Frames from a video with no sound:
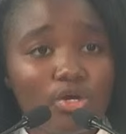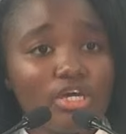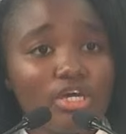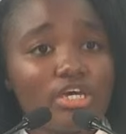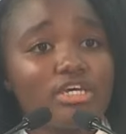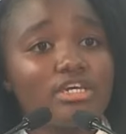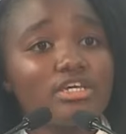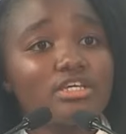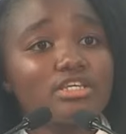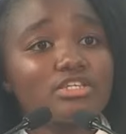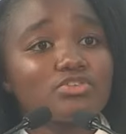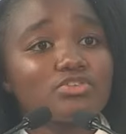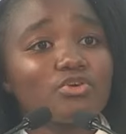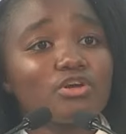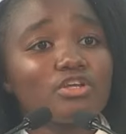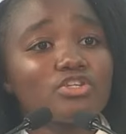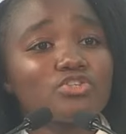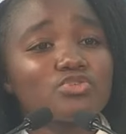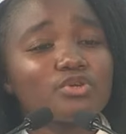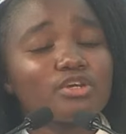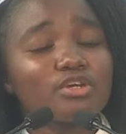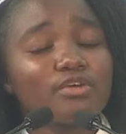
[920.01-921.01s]
He is going
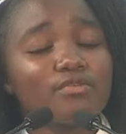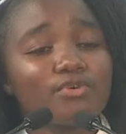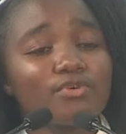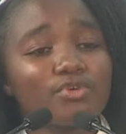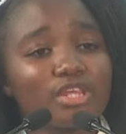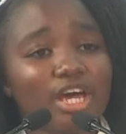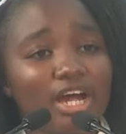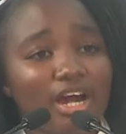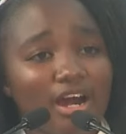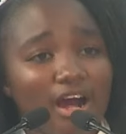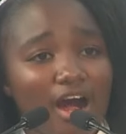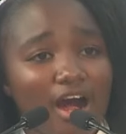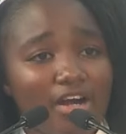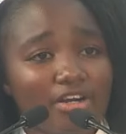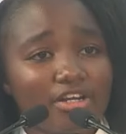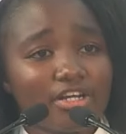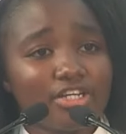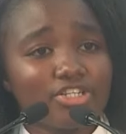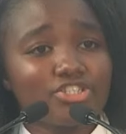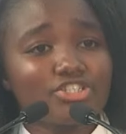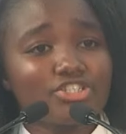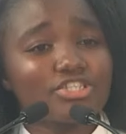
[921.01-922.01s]
to give you the
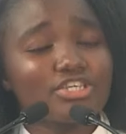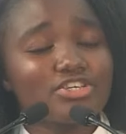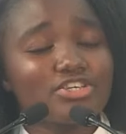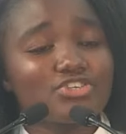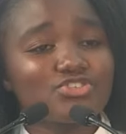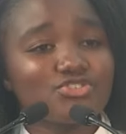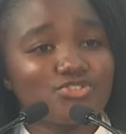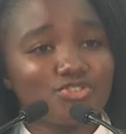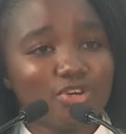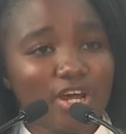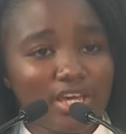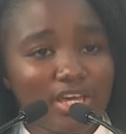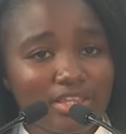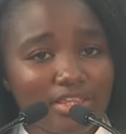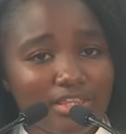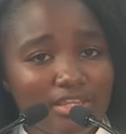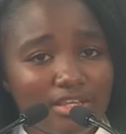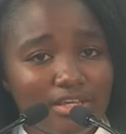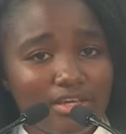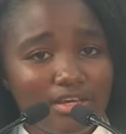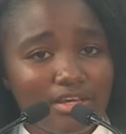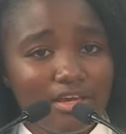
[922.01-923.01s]
courage, the strength,
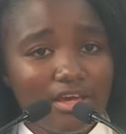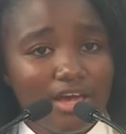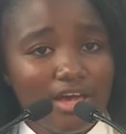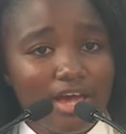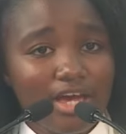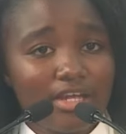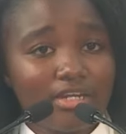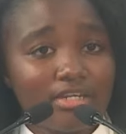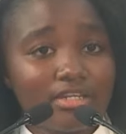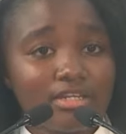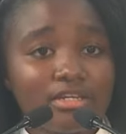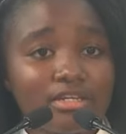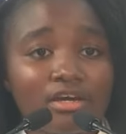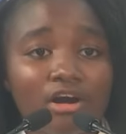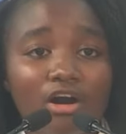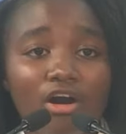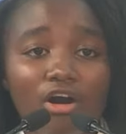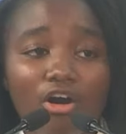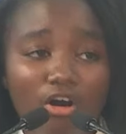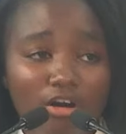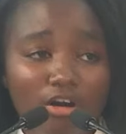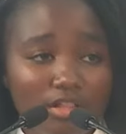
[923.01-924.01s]
and in
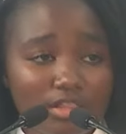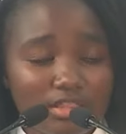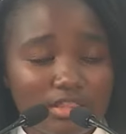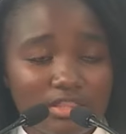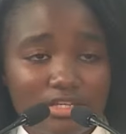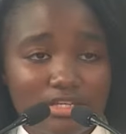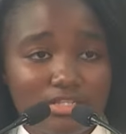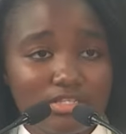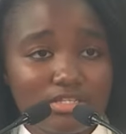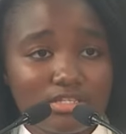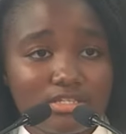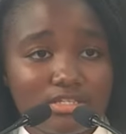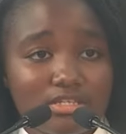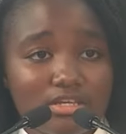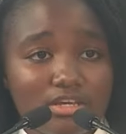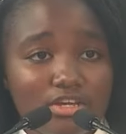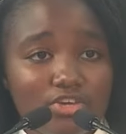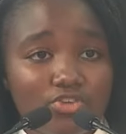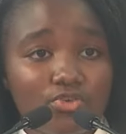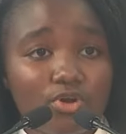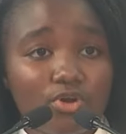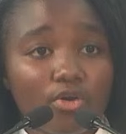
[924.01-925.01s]
all this,
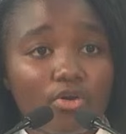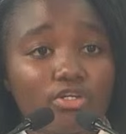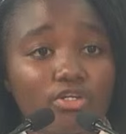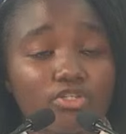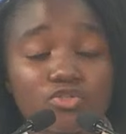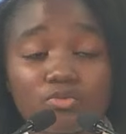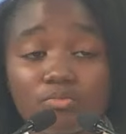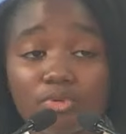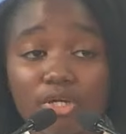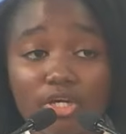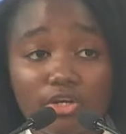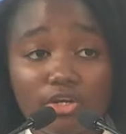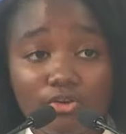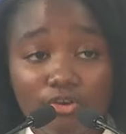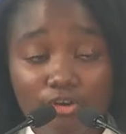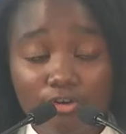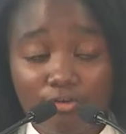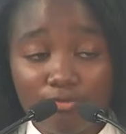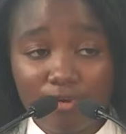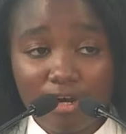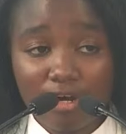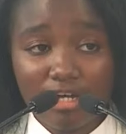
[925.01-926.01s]
you're going to be
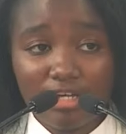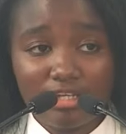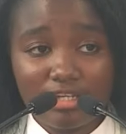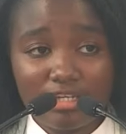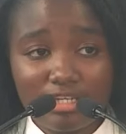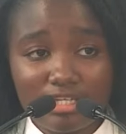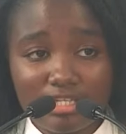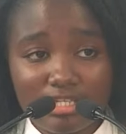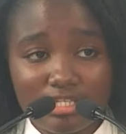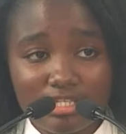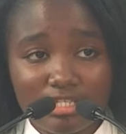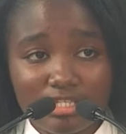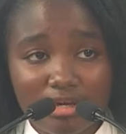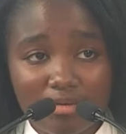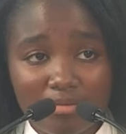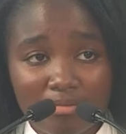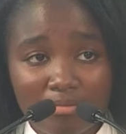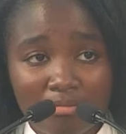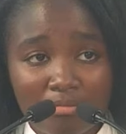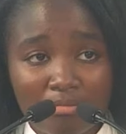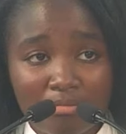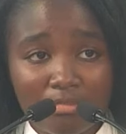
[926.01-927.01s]
glorifying His
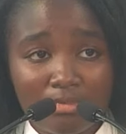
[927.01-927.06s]
name.